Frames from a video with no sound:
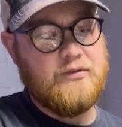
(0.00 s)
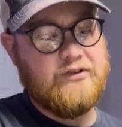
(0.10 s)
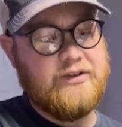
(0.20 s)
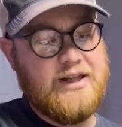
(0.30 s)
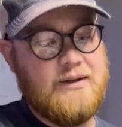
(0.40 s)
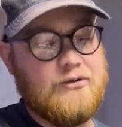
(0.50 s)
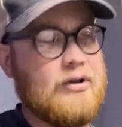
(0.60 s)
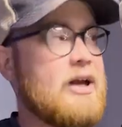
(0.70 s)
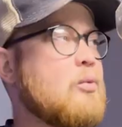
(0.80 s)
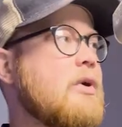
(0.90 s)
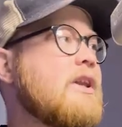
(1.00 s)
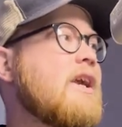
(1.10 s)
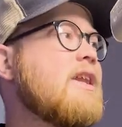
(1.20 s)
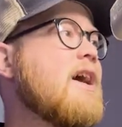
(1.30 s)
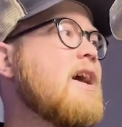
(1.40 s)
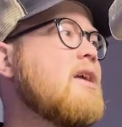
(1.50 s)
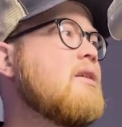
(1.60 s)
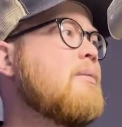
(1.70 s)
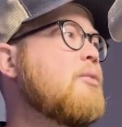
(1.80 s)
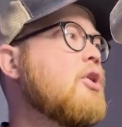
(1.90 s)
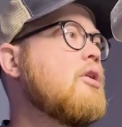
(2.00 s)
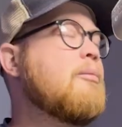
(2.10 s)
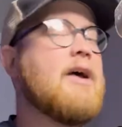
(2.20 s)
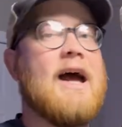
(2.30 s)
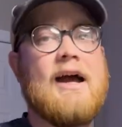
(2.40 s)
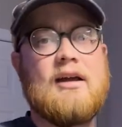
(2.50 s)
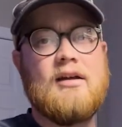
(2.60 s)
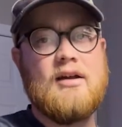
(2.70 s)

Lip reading: sleeves are like $1.99 per pack.